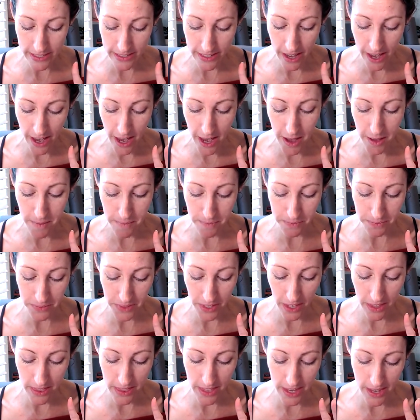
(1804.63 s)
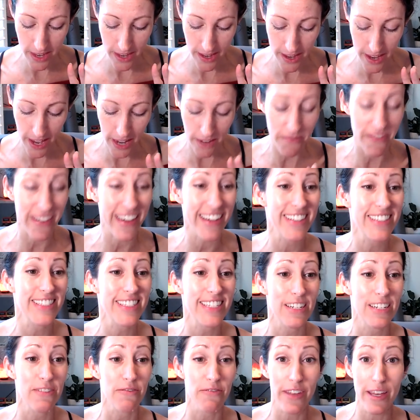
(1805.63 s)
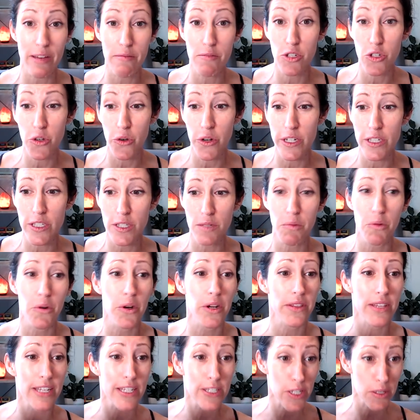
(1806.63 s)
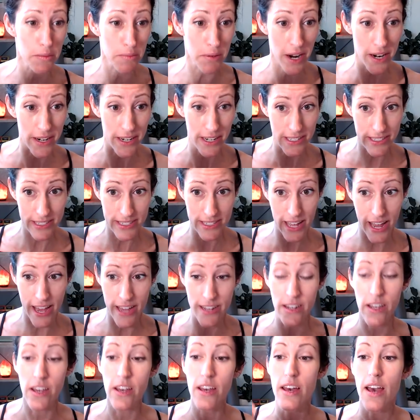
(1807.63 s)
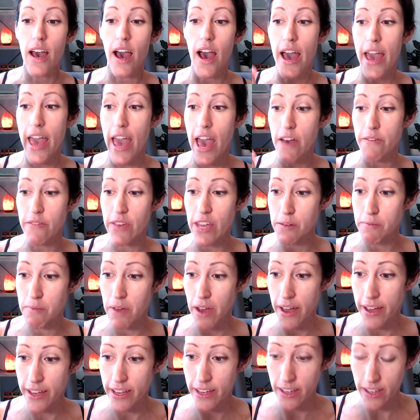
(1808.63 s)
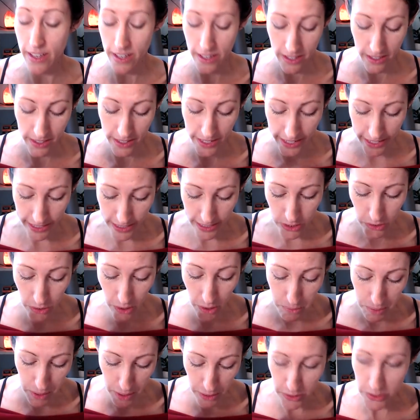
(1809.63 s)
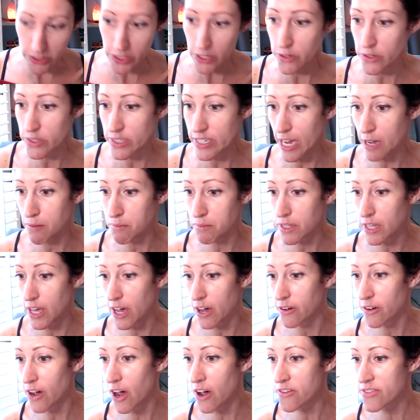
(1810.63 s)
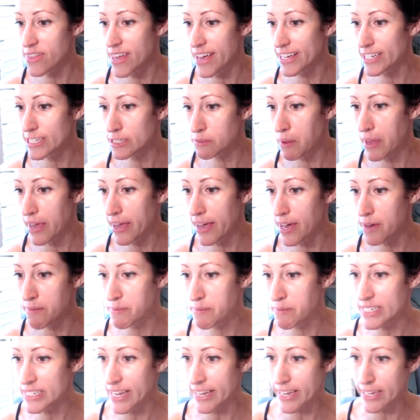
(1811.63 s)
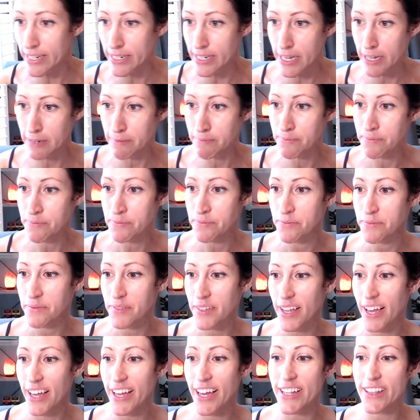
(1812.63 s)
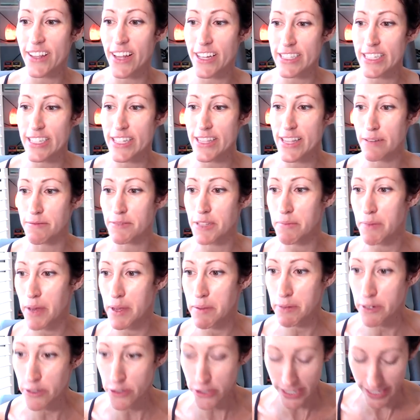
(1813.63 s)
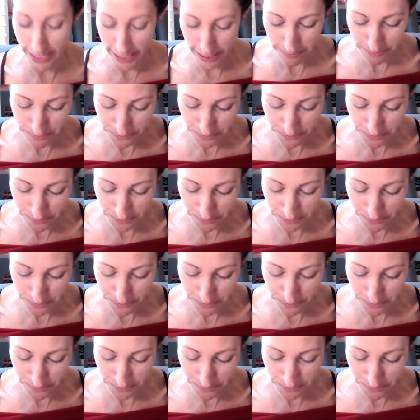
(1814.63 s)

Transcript: um, the Advanced Inflammatory Support. These are products that I have in my clinic. So I'll post those down below. Oh, thanks, Pam and Diana. I got lots of thumbs up. I appreciate it.